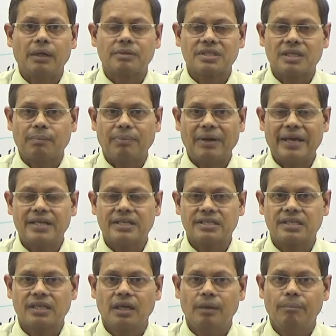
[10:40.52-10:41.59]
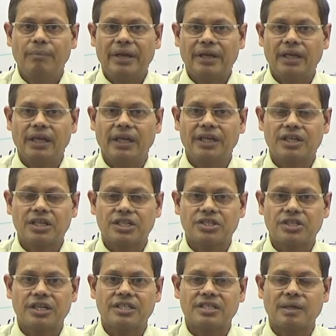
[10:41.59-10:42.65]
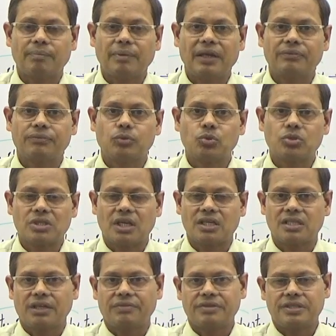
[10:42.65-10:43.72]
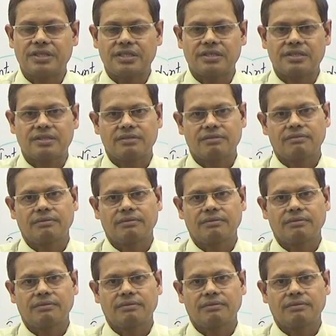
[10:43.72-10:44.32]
suppliers making interstate supply of goods or services.